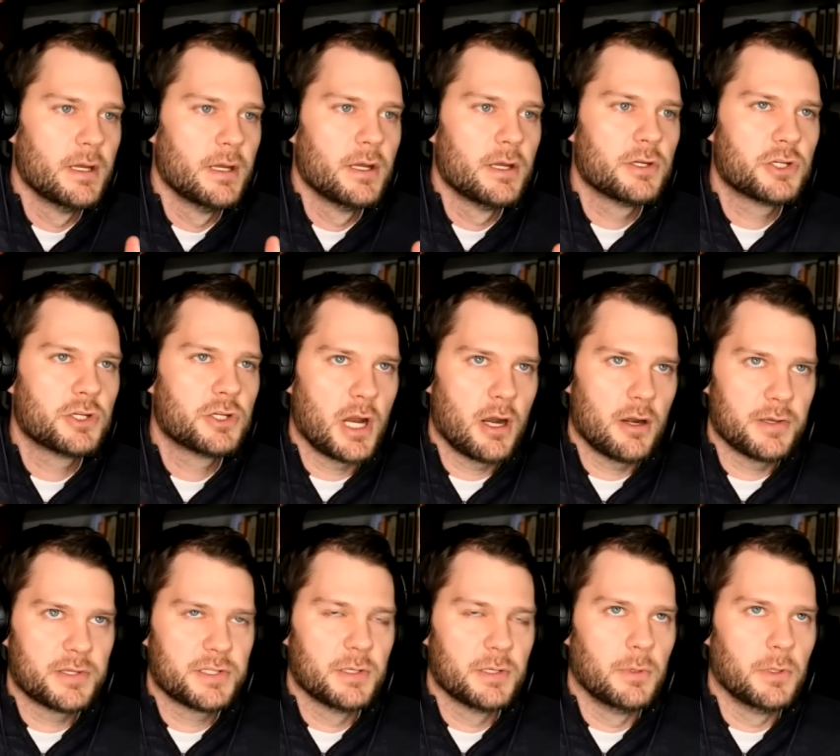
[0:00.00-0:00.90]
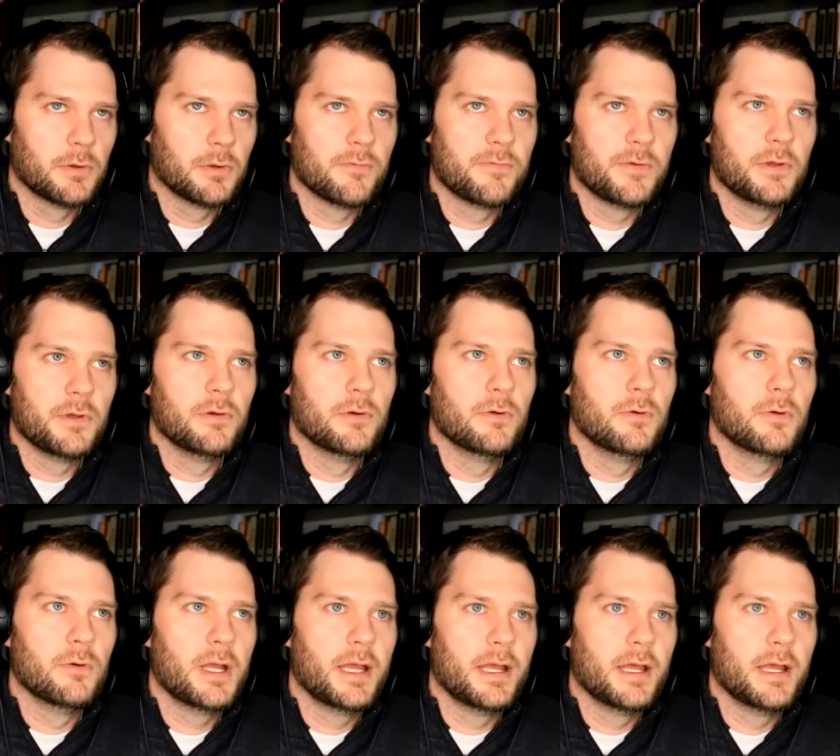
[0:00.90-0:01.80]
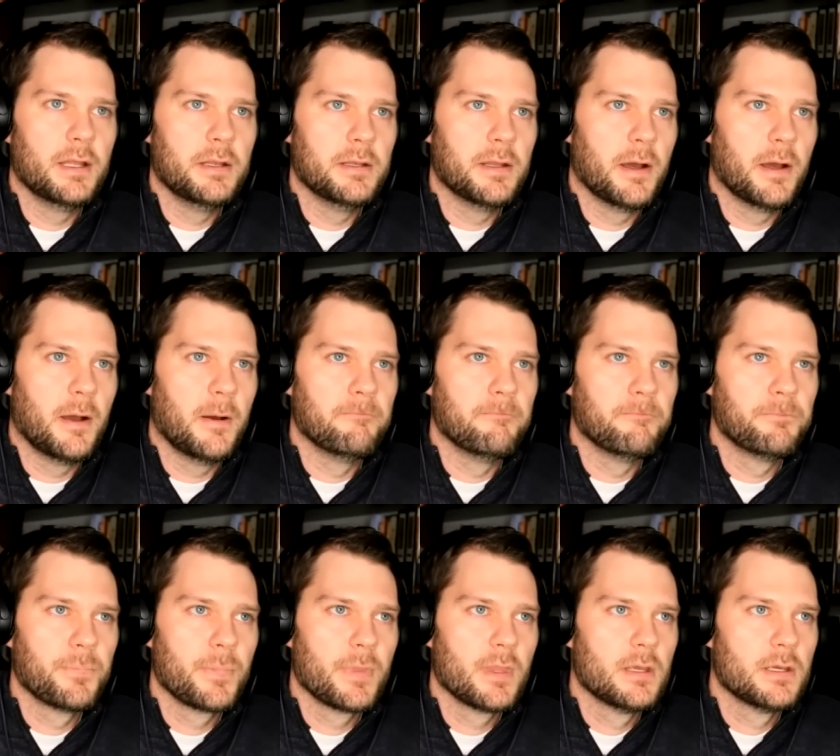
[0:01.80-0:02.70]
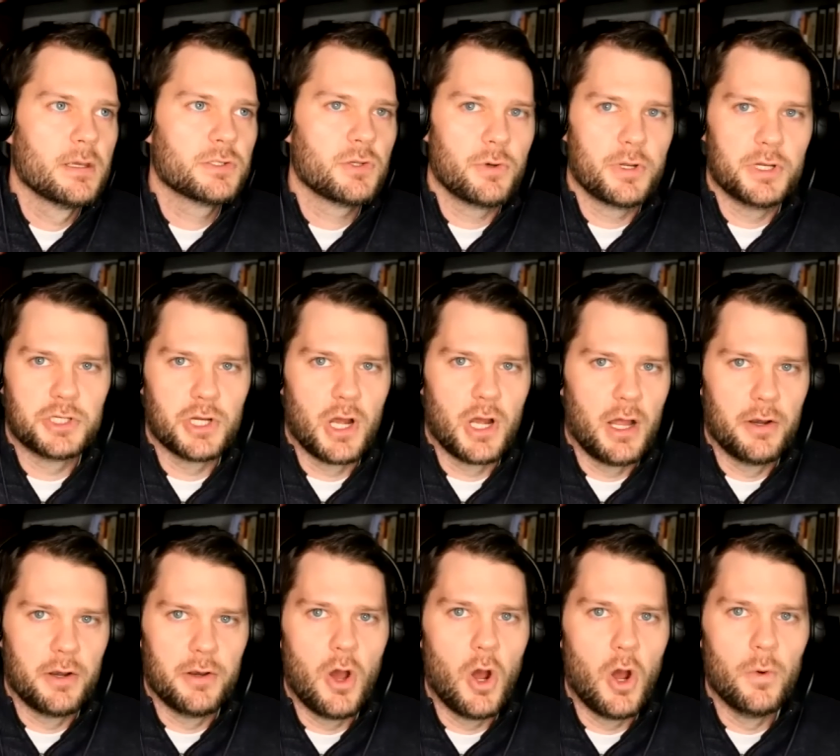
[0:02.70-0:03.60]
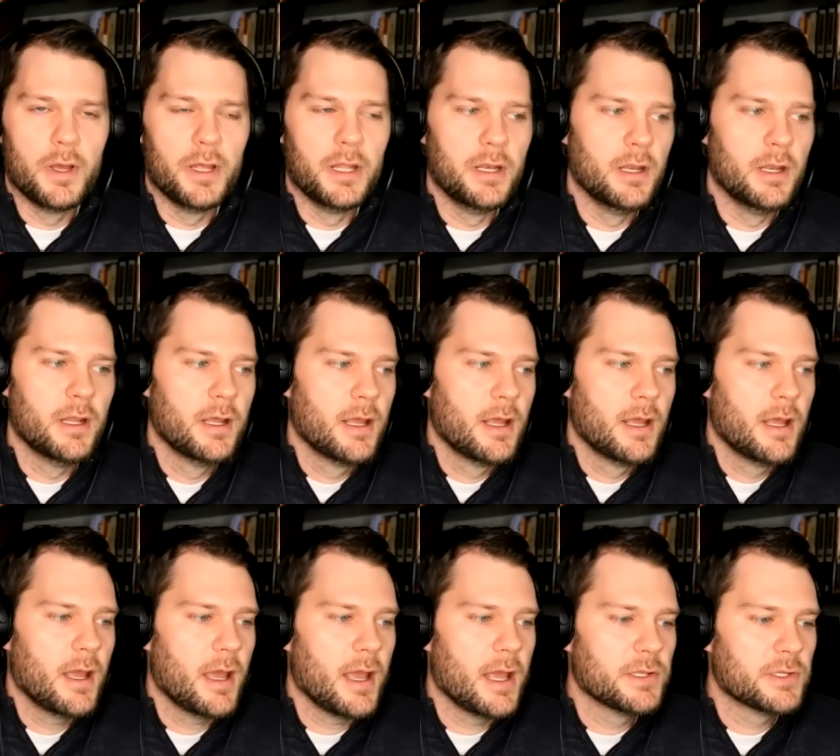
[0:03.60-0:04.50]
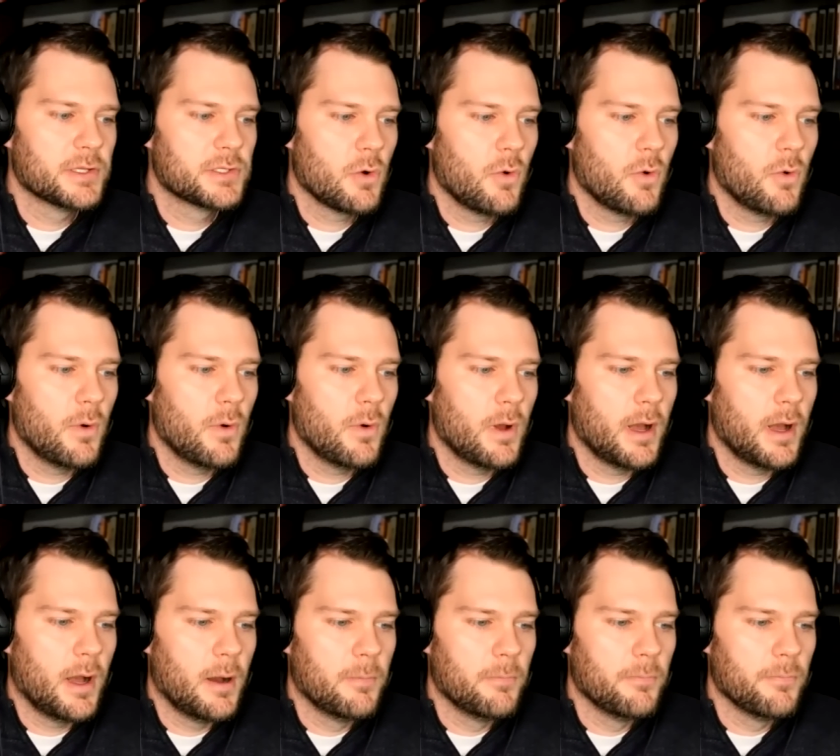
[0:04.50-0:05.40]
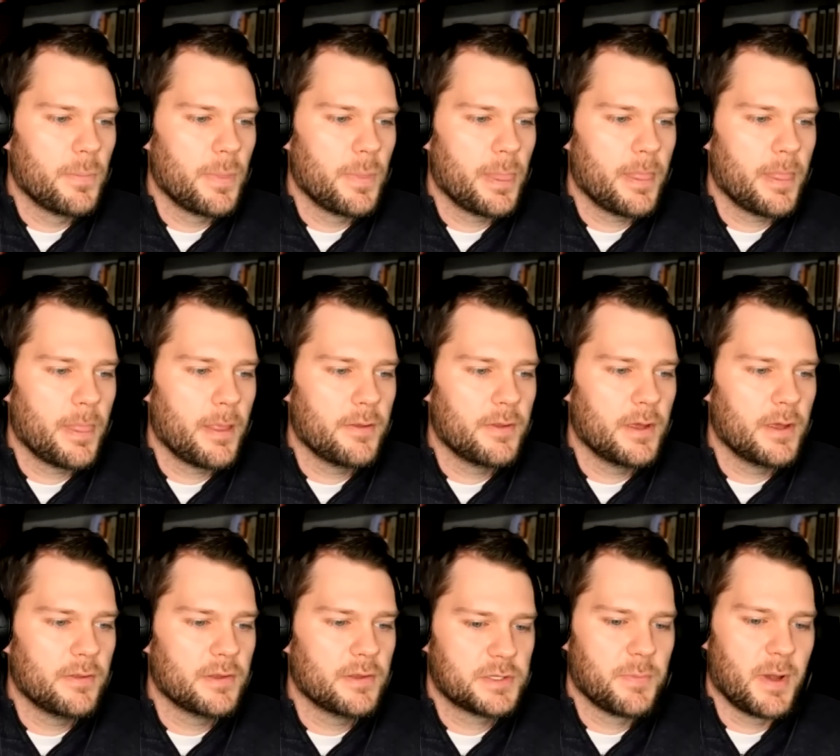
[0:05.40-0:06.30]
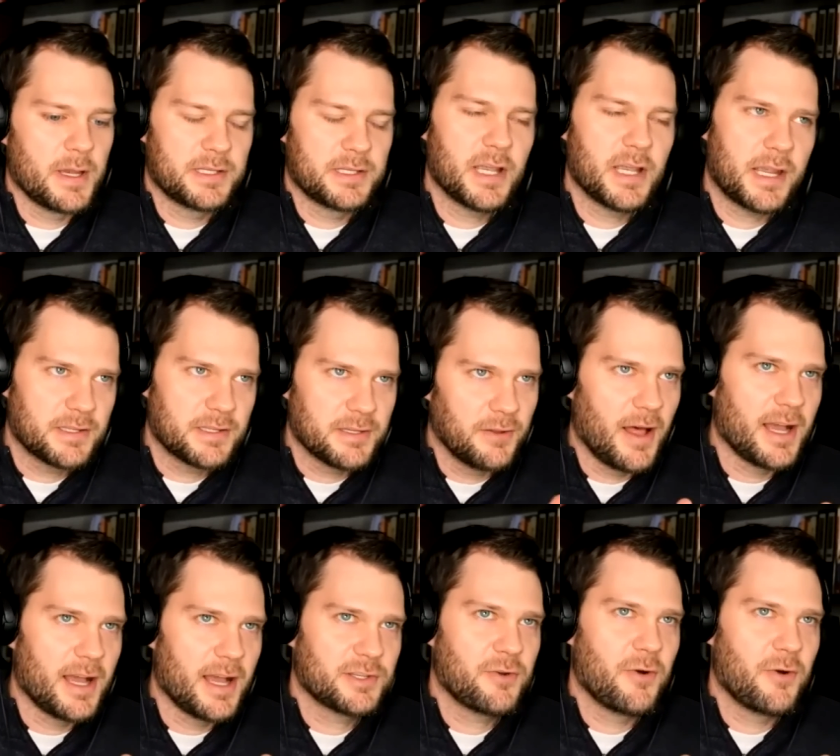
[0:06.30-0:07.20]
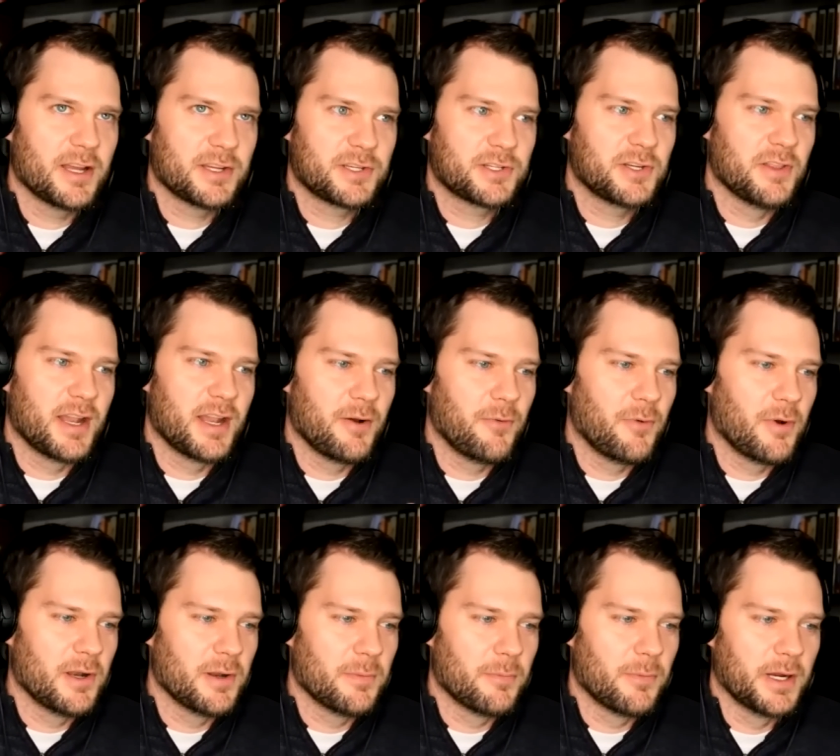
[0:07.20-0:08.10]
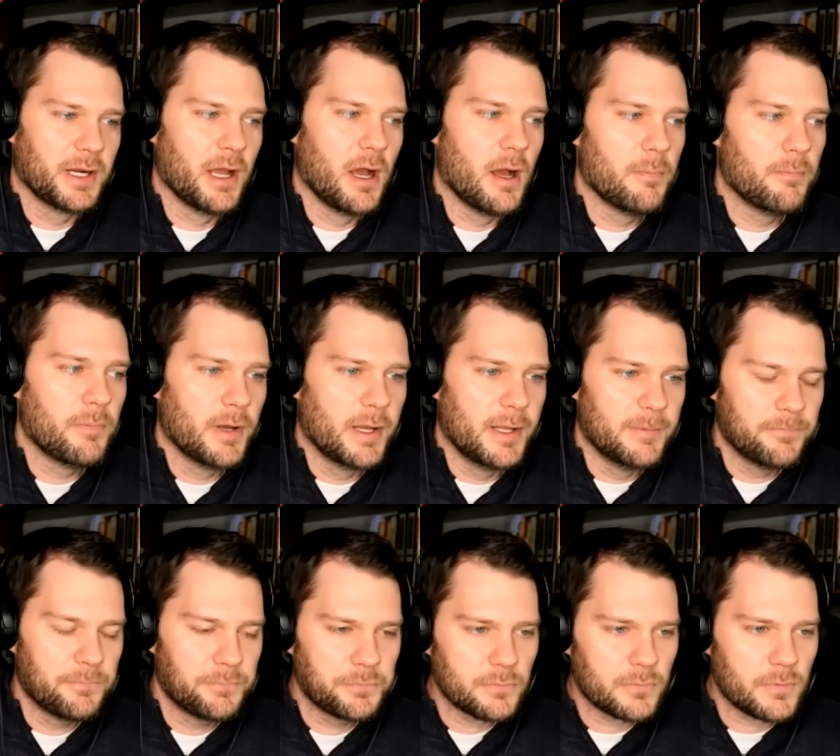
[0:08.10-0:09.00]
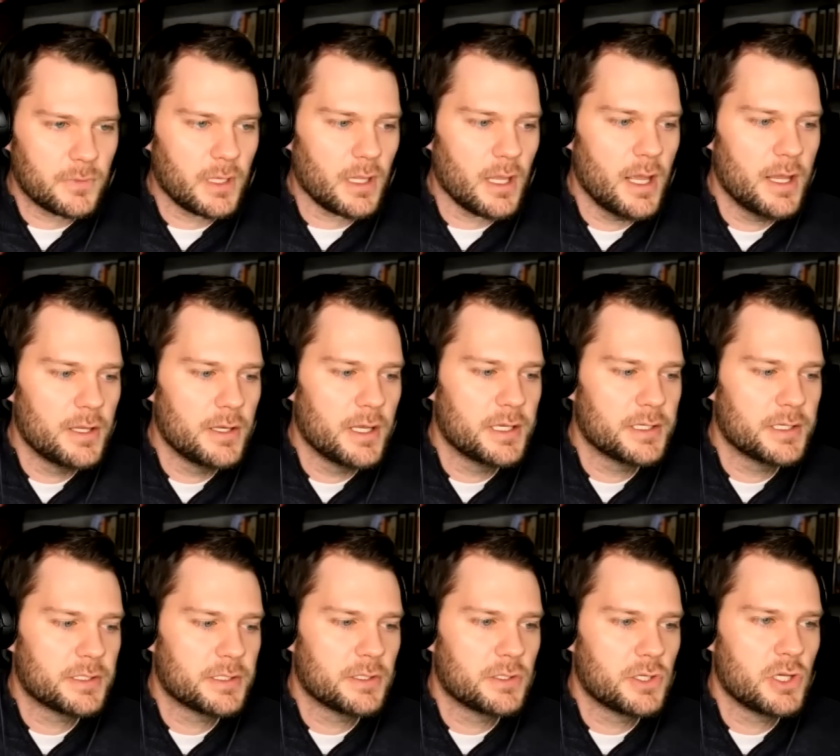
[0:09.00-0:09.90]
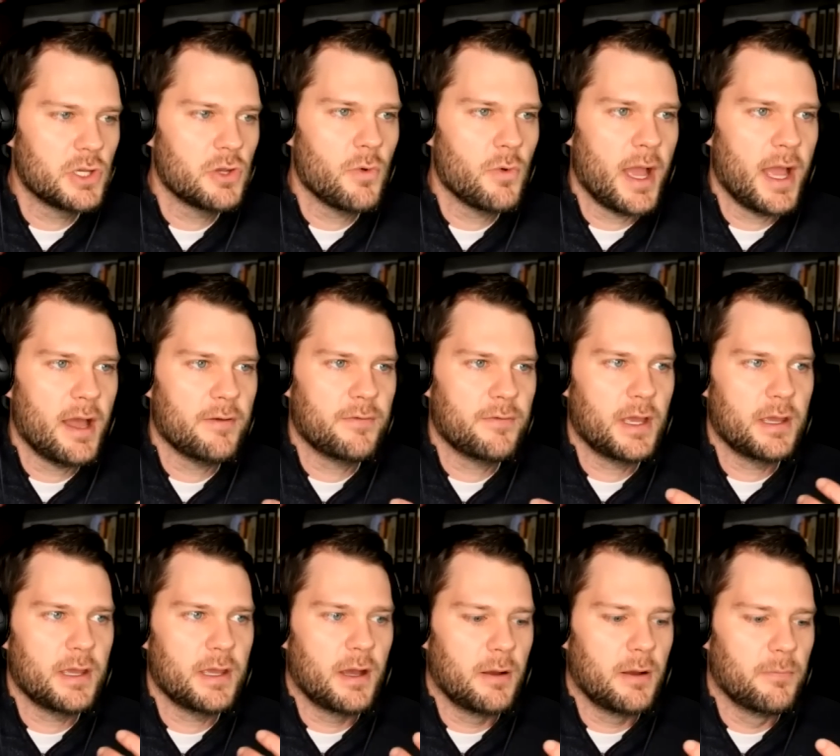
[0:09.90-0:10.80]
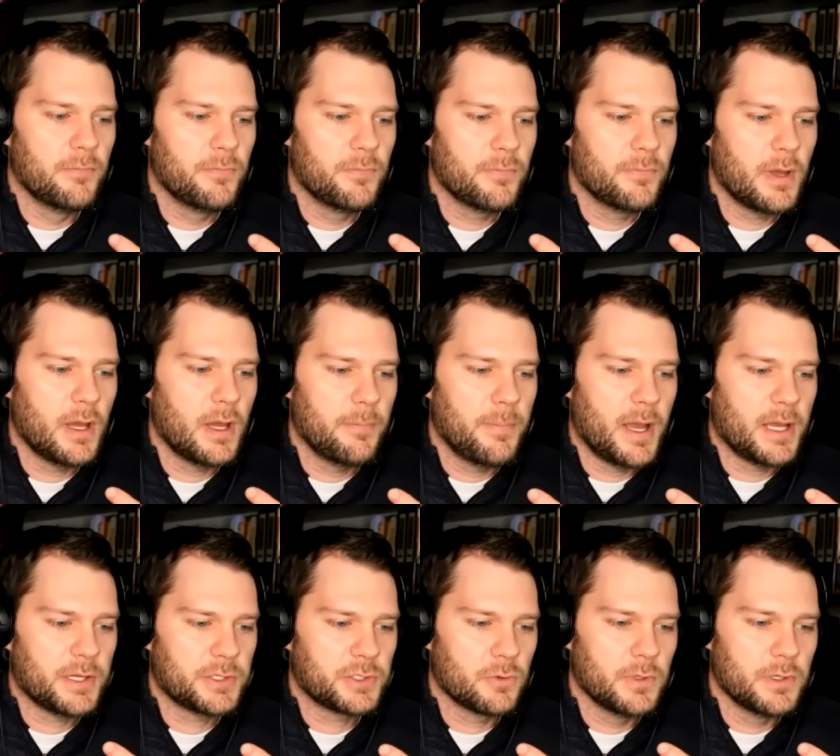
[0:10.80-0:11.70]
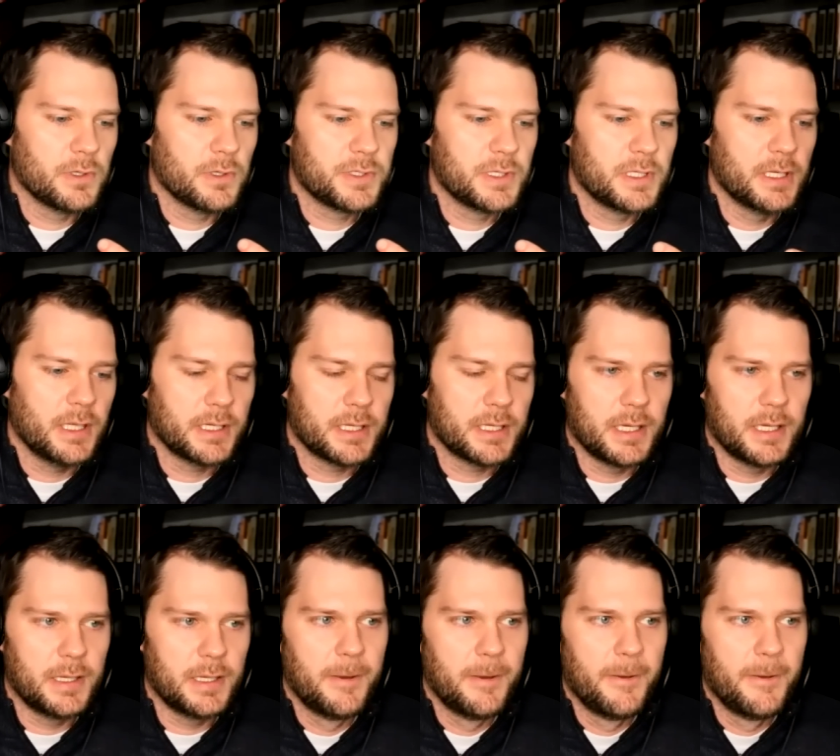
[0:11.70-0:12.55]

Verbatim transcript: shared a similar view, and um, so did John Owen. And so, um, this is my second to last question that I wanted to bring up, but is do you have a, um, a uh, Pastor Wilson like a